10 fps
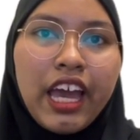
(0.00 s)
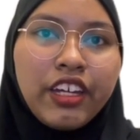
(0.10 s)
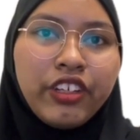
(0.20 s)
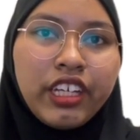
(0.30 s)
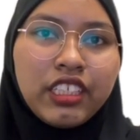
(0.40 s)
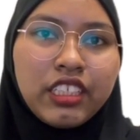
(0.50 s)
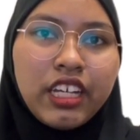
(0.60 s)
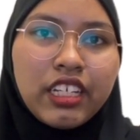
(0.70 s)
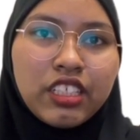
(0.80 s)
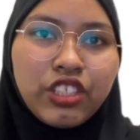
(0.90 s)

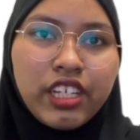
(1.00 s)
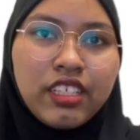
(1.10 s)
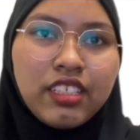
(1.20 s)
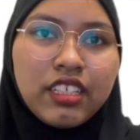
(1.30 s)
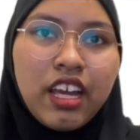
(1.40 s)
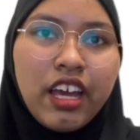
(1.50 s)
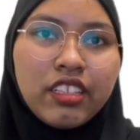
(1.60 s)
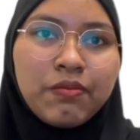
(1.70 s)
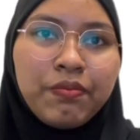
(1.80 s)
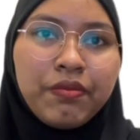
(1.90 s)
Educational exchange
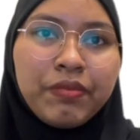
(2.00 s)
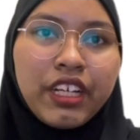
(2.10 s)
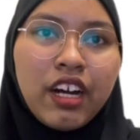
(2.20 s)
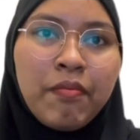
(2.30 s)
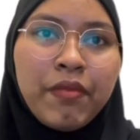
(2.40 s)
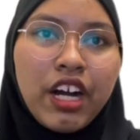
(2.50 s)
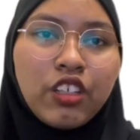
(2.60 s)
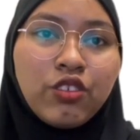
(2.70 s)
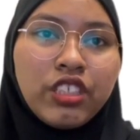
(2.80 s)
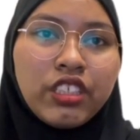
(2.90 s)
has become a
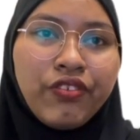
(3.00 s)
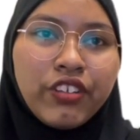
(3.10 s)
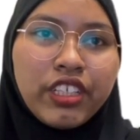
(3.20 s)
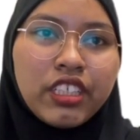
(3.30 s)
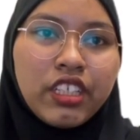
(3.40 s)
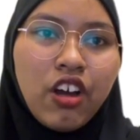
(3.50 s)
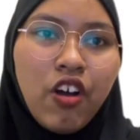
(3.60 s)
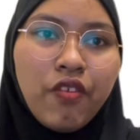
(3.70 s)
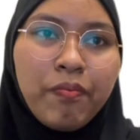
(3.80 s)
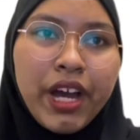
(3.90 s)
crucial foundation
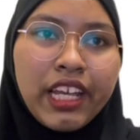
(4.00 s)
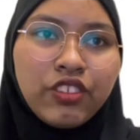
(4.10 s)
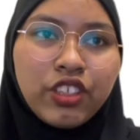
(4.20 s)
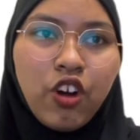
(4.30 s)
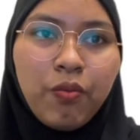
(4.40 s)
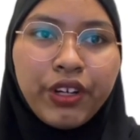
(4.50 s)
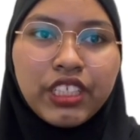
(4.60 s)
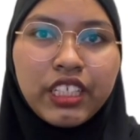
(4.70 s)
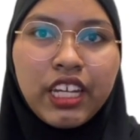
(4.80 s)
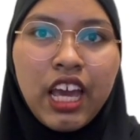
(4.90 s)
of bilateral
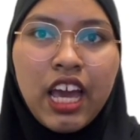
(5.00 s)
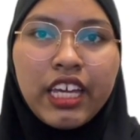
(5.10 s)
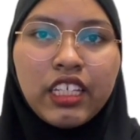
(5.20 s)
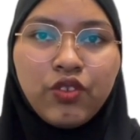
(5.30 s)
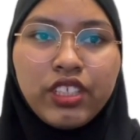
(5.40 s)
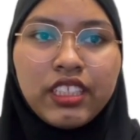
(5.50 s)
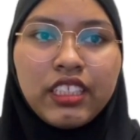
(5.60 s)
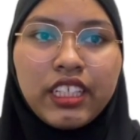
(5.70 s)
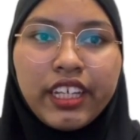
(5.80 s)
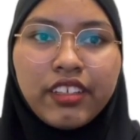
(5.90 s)
cooperation in
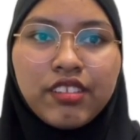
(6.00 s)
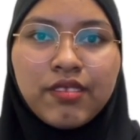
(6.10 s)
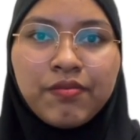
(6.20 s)
recent decades.